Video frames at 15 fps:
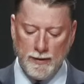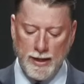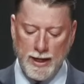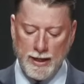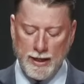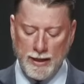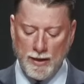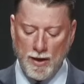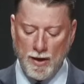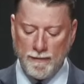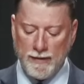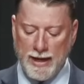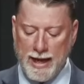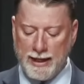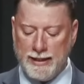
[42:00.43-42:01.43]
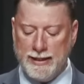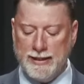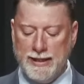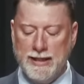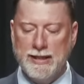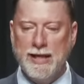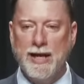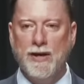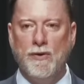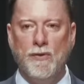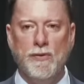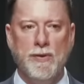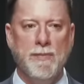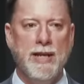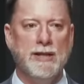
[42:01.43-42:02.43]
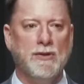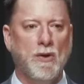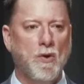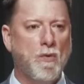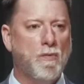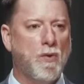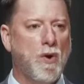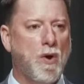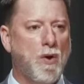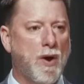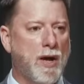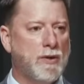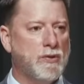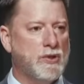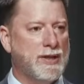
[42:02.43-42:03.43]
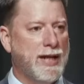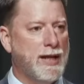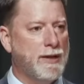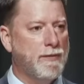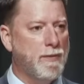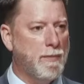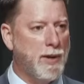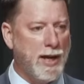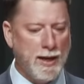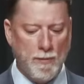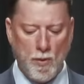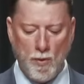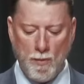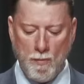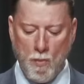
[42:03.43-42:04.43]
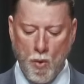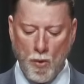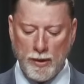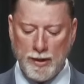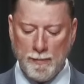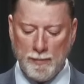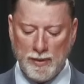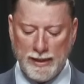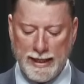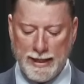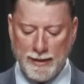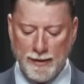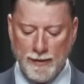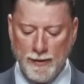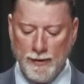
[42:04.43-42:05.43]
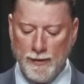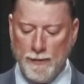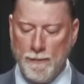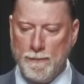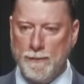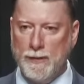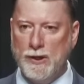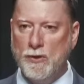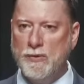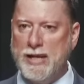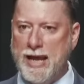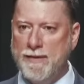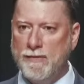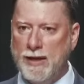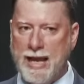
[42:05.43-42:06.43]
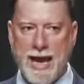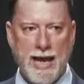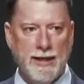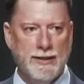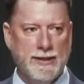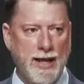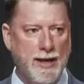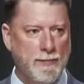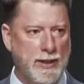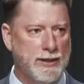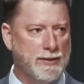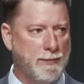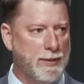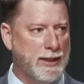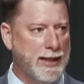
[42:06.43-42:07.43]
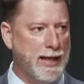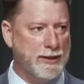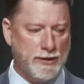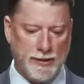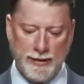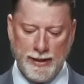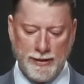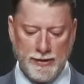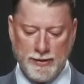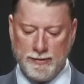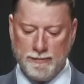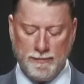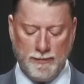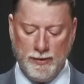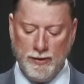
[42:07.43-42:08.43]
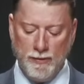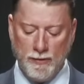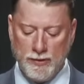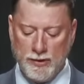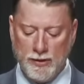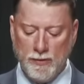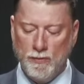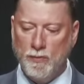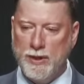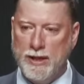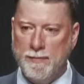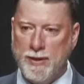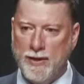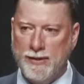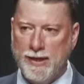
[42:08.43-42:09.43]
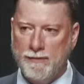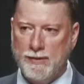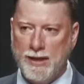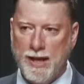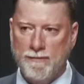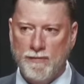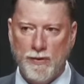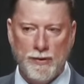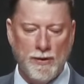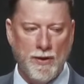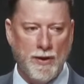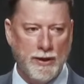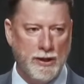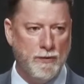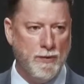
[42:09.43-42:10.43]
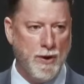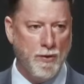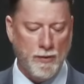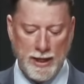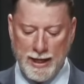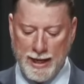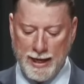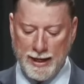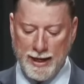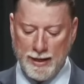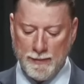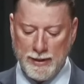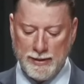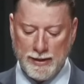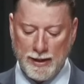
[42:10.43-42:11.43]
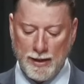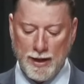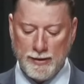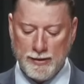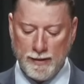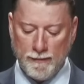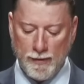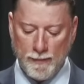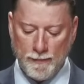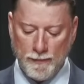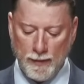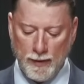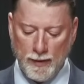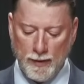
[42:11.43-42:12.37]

They can often add in detail that makes our overall understanding of the Bible more complete. You know, David had his enemies. I mean, that's, that's you don't read about David's life very long, and you know he had enemies and lots of them.